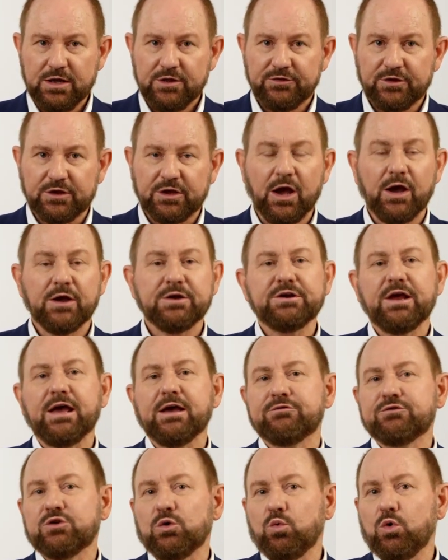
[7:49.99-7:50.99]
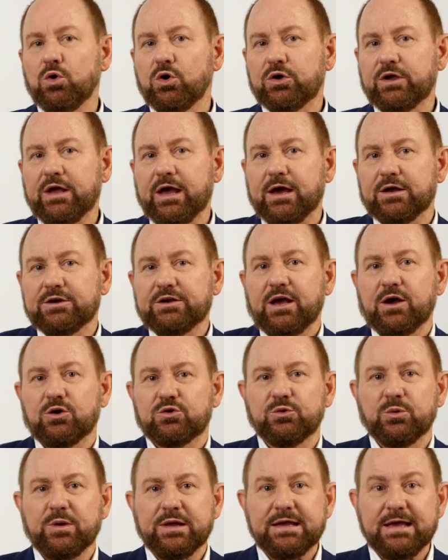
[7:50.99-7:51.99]
They're going to have to work out how
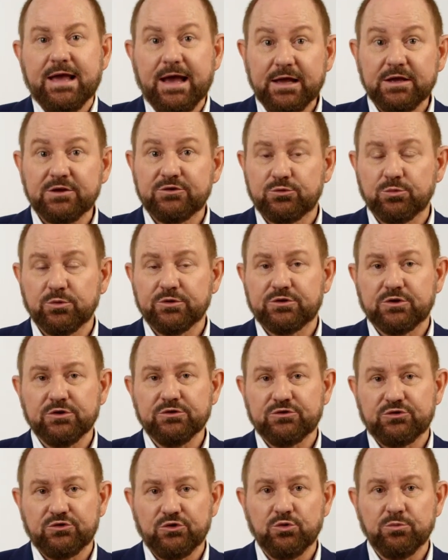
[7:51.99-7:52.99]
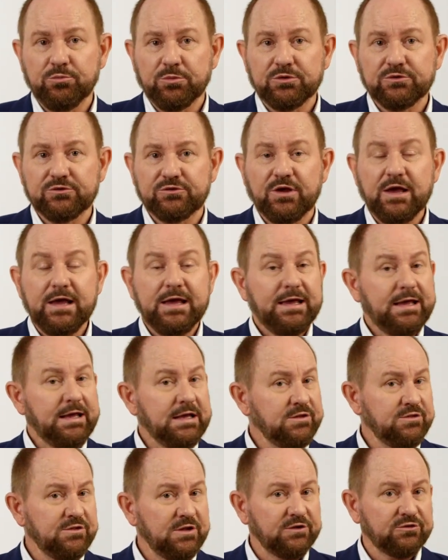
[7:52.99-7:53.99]
to engage with consumers
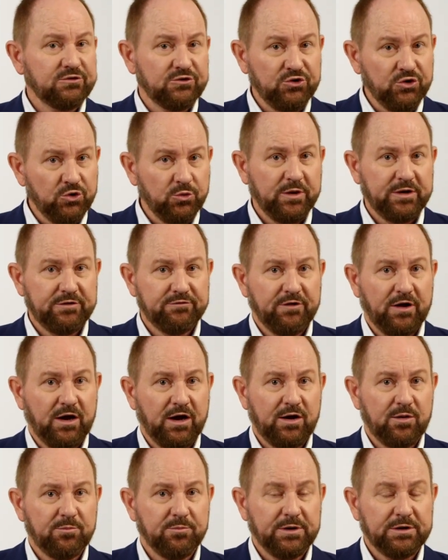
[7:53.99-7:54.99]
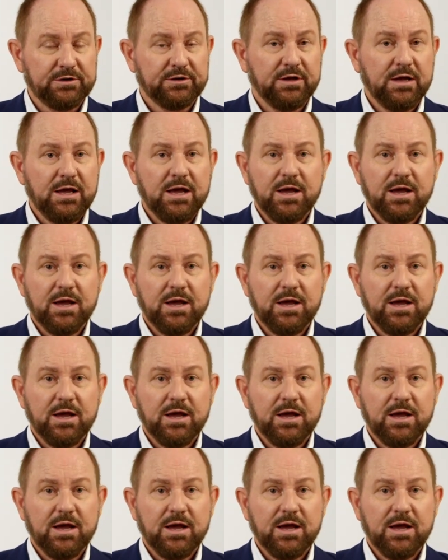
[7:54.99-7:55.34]
in this new environment.